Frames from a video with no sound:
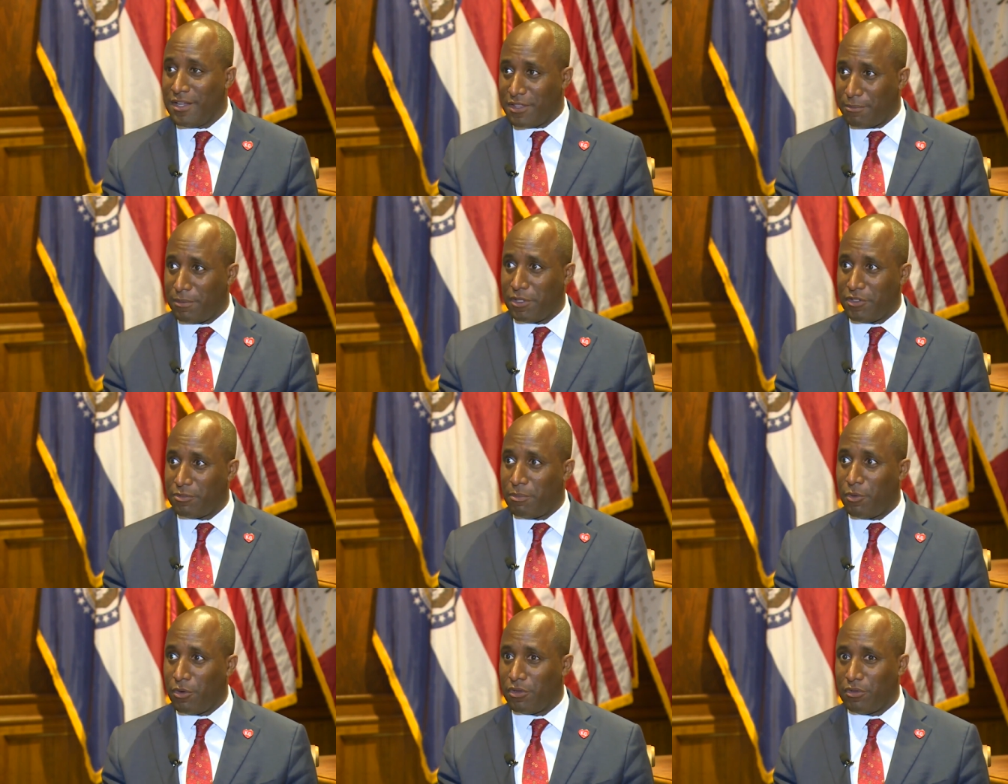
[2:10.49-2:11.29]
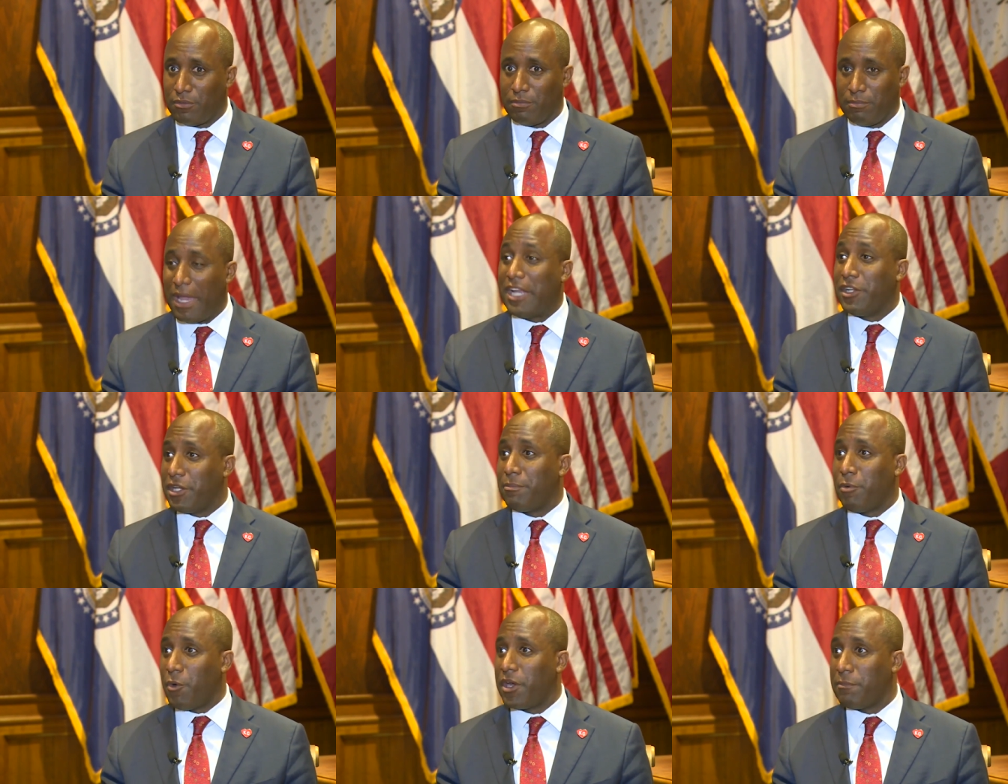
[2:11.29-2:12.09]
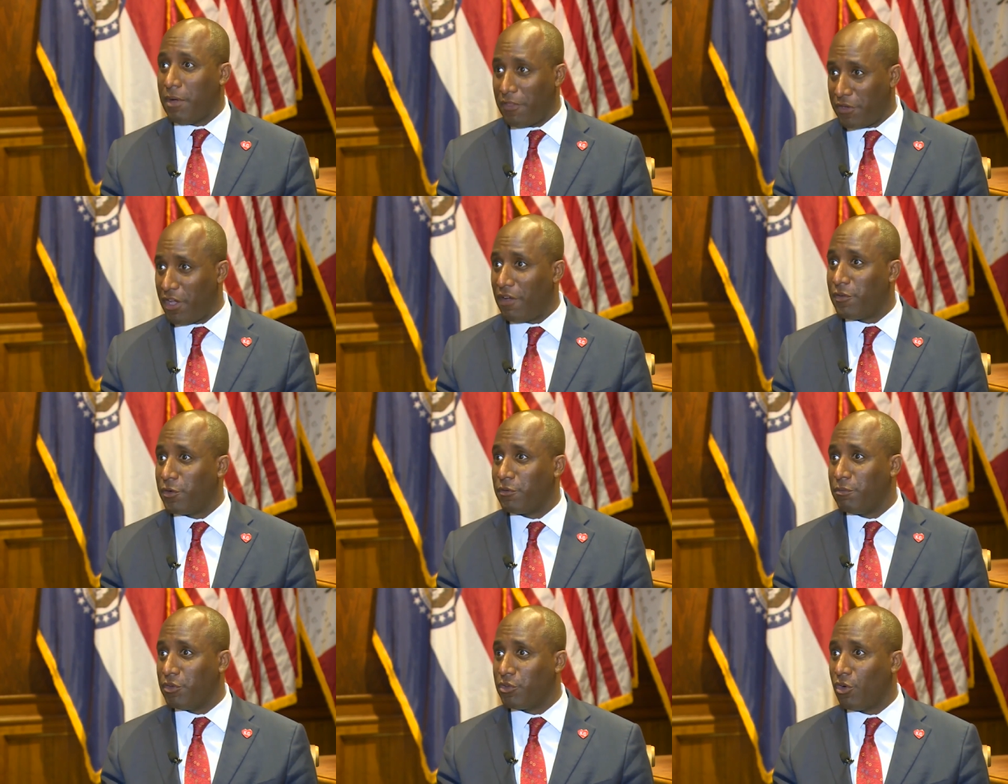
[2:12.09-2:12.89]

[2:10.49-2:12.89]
the police board is mainly appointed by the governor of